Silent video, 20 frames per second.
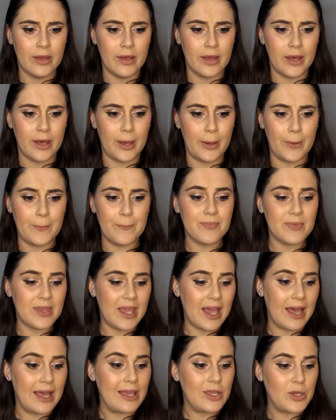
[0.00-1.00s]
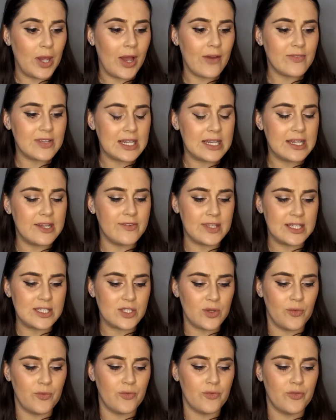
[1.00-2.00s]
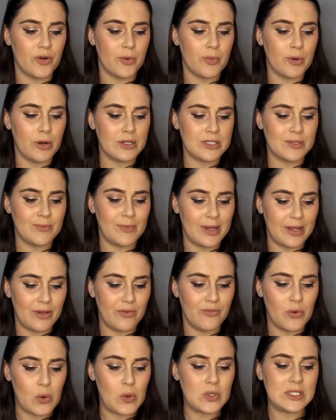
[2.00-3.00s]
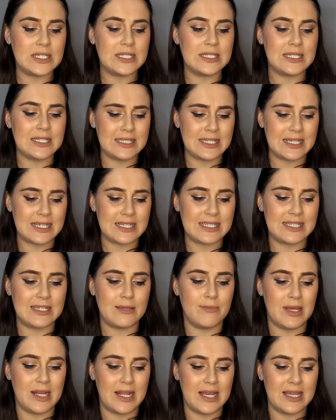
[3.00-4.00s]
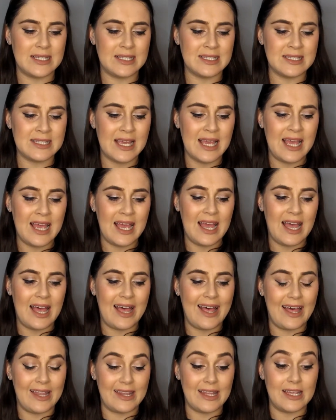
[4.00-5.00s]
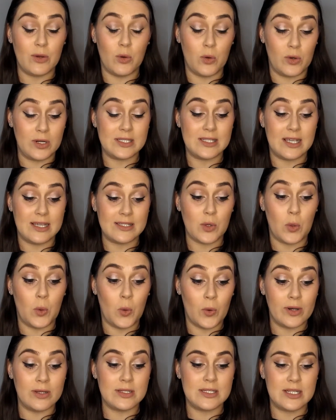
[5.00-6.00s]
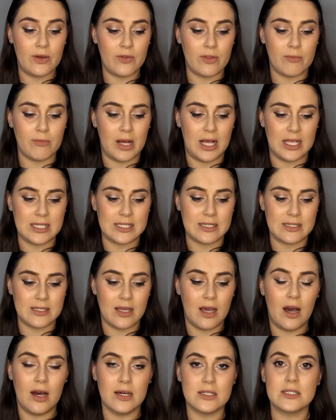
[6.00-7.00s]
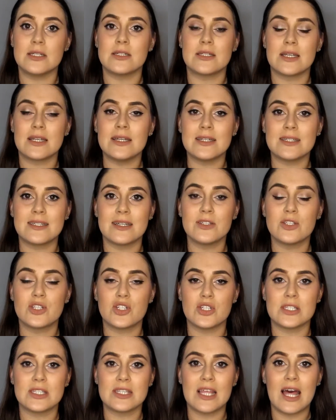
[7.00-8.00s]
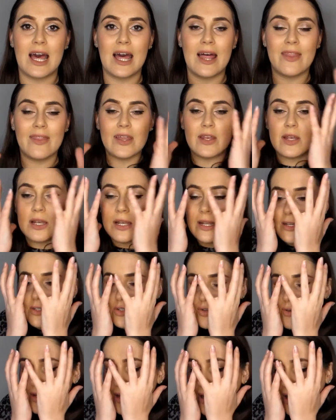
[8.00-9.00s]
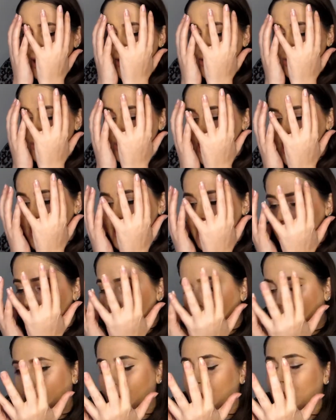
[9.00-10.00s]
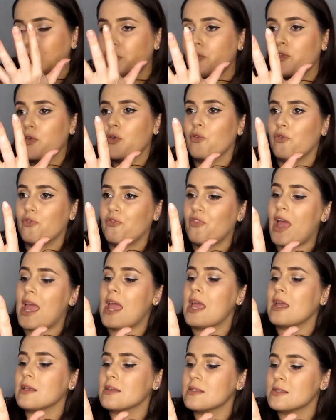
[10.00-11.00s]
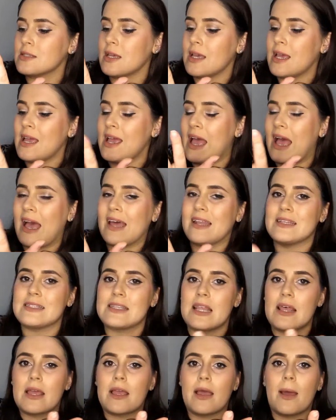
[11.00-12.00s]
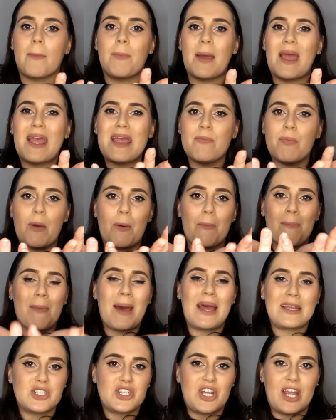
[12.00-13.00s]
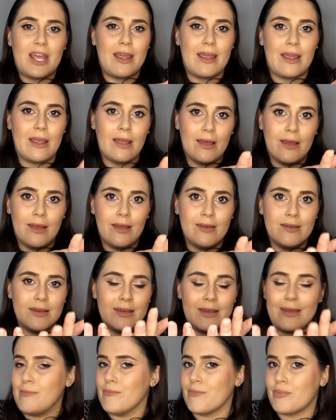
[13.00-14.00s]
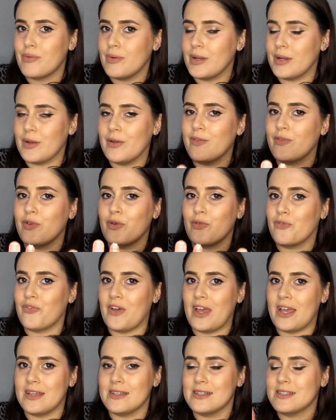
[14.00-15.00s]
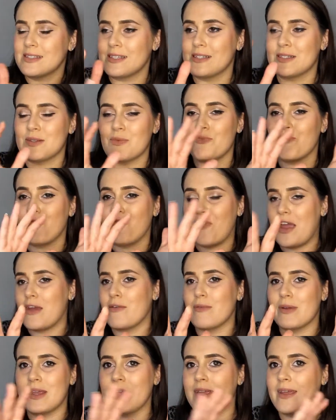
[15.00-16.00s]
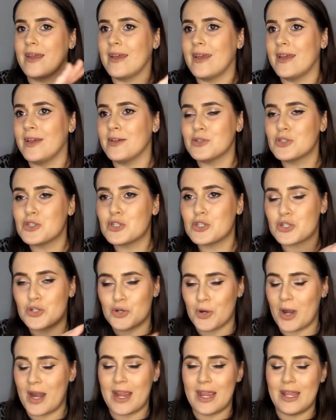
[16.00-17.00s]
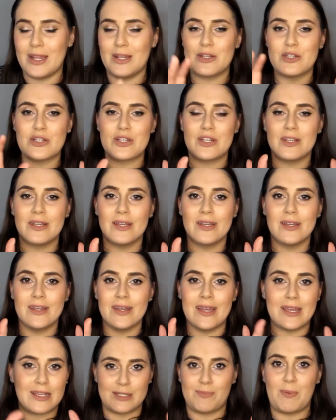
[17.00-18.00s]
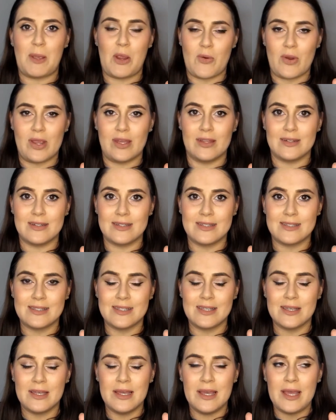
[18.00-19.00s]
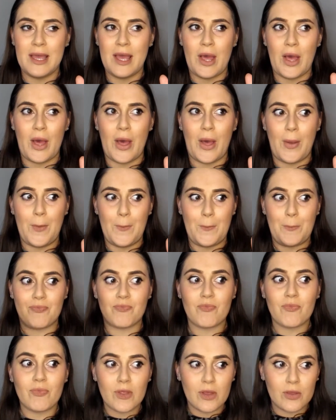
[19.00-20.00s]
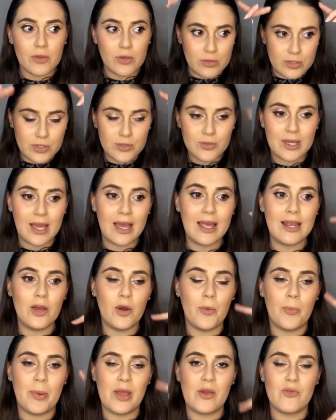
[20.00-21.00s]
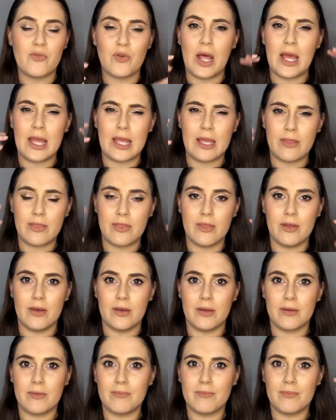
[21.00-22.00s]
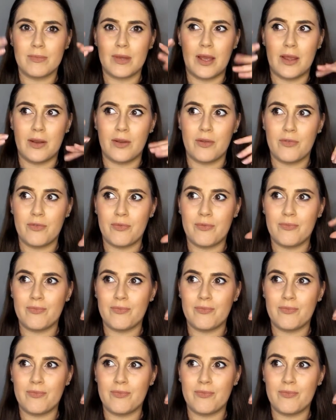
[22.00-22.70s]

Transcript: Yeah, you have to leave this on for approximately 40 to 60 minutes, and then, or it says, or until the mask is hardened, and it does just that. And then literally, like, you take it off of your face, and it's like a paper mache imprint of your face. It's a very strange experience. you do get a little bit of like the kind of